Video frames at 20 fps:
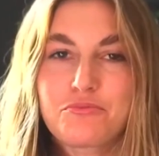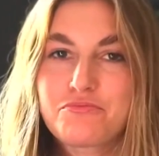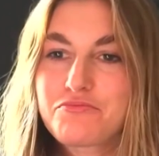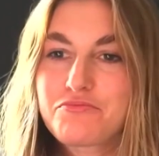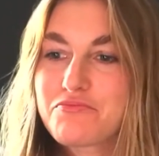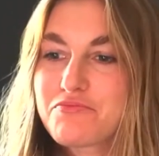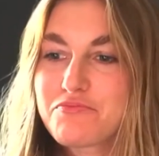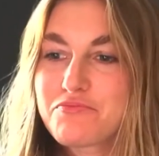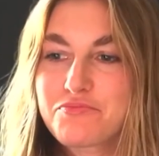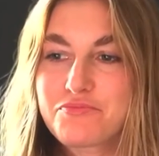
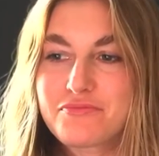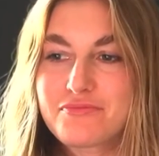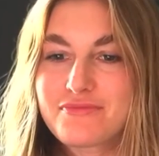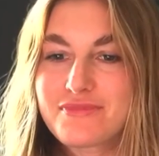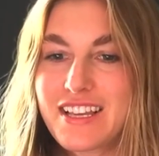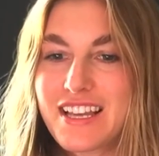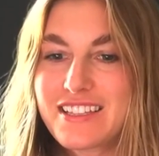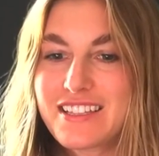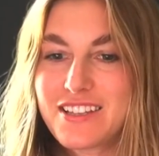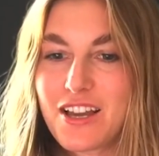No.
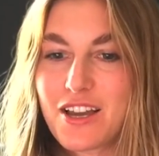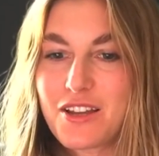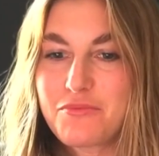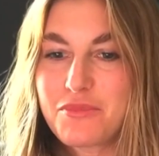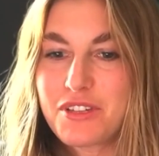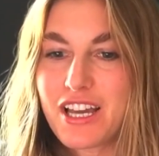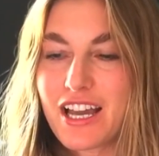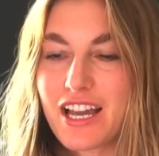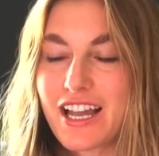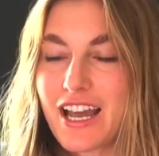It's on me.
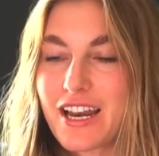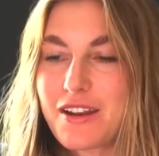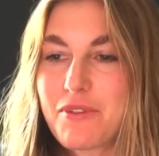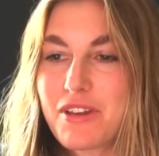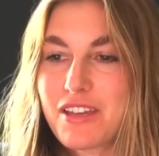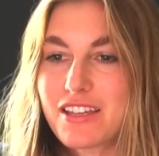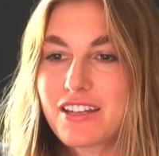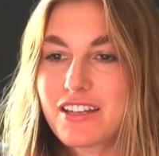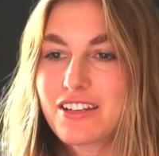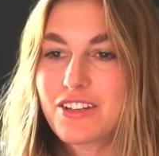I got to make
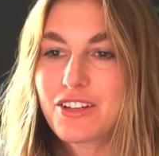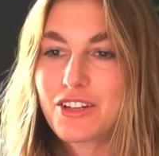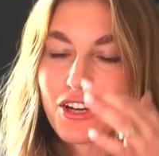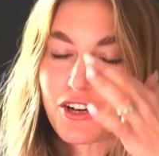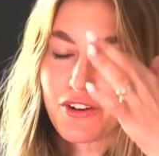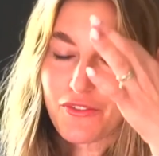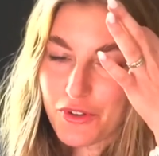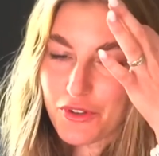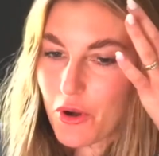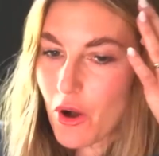it a good
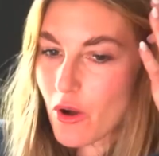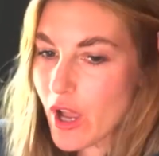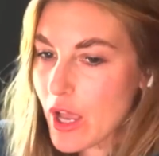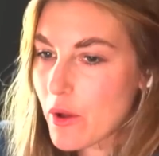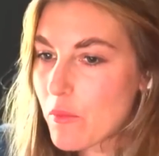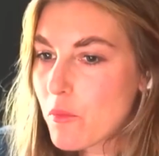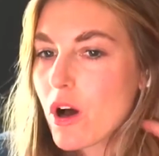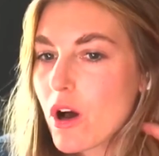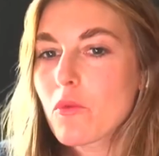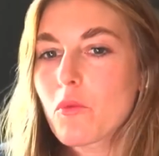interview. Okay,
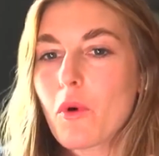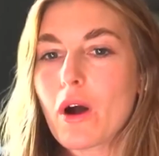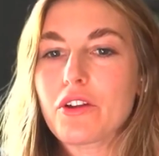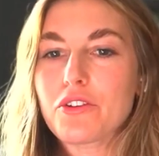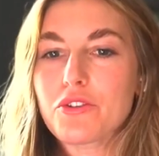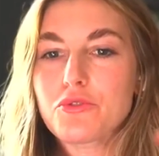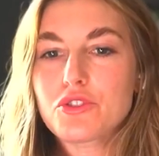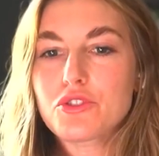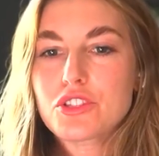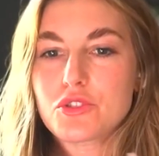well, why don't
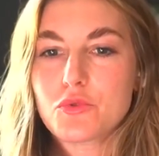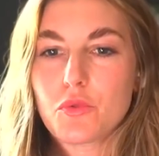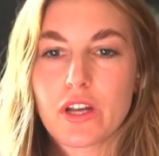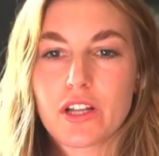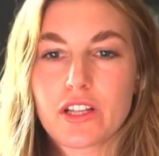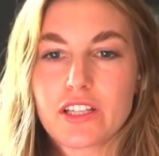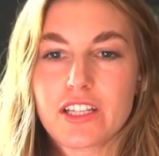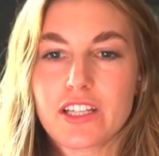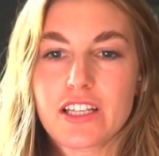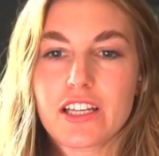you just
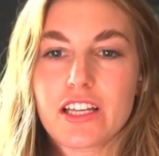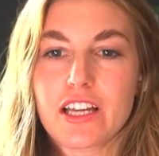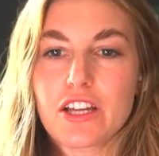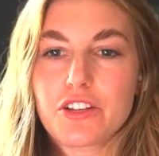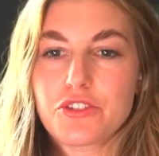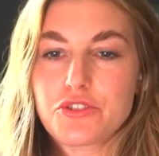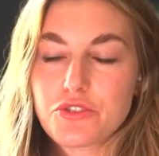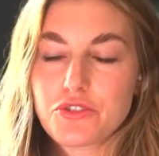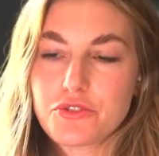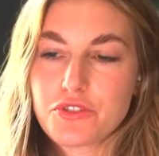quickly
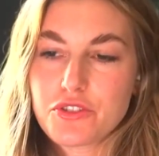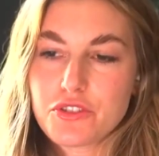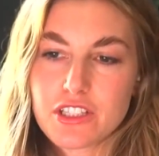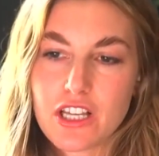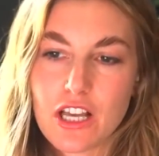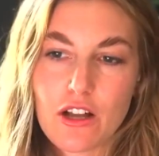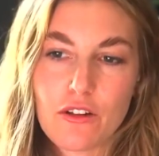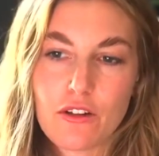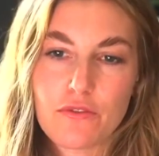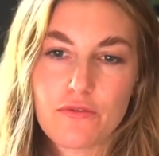introduce
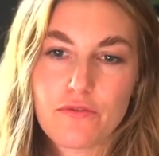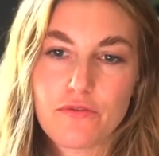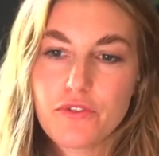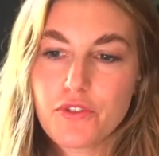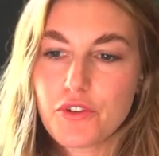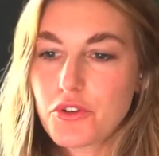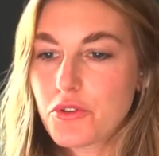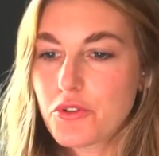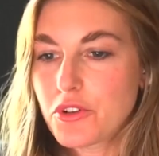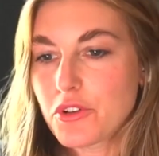yourself,
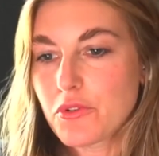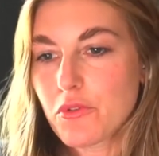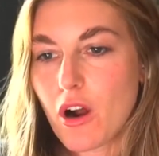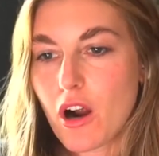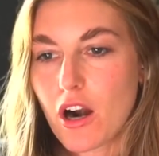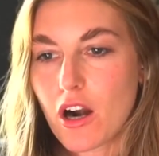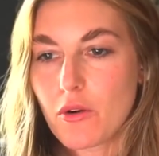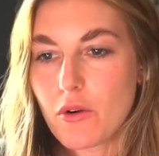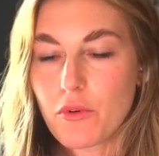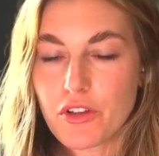who you
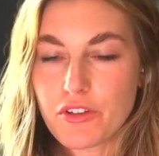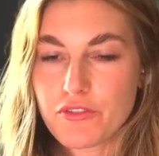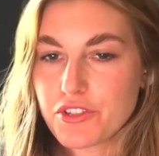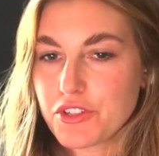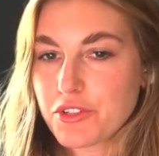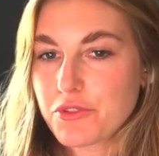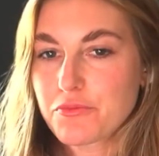are, what you do?